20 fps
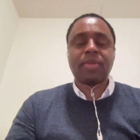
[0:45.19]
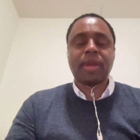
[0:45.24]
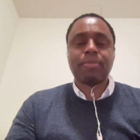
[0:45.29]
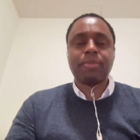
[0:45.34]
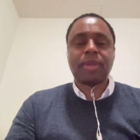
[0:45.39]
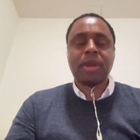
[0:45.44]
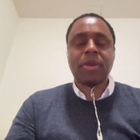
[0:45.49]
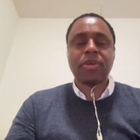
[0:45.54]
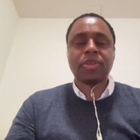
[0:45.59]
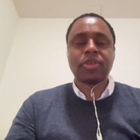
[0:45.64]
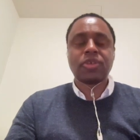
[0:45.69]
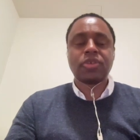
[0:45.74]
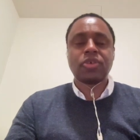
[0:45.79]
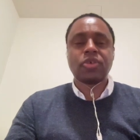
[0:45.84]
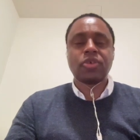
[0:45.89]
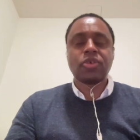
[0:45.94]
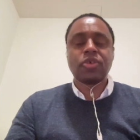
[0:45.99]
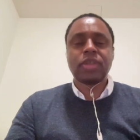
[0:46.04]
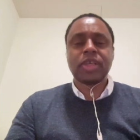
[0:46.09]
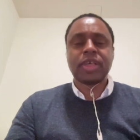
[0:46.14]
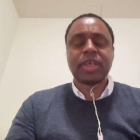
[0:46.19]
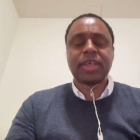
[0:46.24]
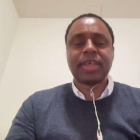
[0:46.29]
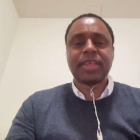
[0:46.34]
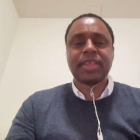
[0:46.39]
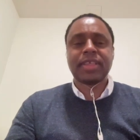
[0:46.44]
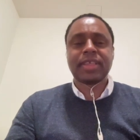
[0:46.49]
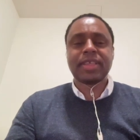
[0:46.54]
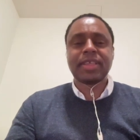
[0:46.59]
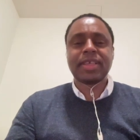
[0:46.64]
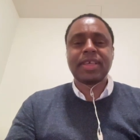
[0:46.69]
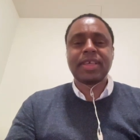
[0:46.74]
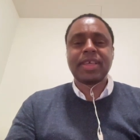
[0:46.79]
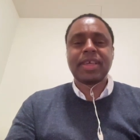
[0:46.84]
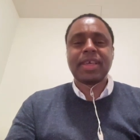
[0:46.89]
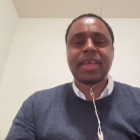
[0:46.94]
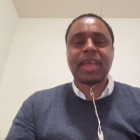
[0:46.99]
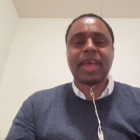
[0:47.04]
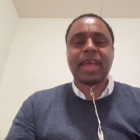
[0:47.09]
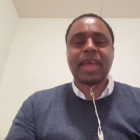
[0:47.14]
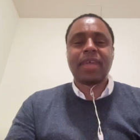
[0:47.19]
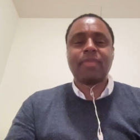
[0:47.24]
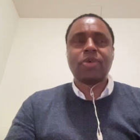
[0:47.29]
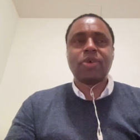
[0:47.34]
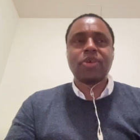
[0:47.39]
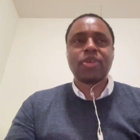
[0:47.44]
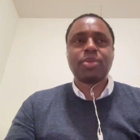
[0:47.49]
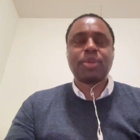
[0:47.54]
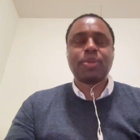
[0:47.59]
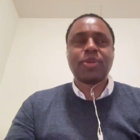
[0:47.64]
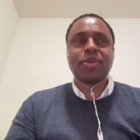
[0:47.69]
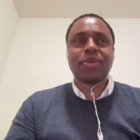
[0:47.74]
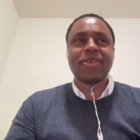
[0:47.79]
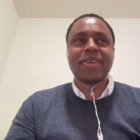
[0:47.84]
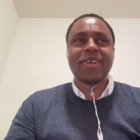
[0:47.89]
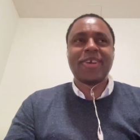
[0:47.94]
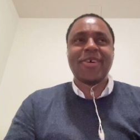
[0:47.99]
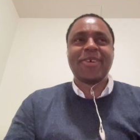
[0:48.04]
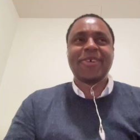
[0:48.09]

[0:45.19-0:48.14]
My parents are Togolese, and most people don't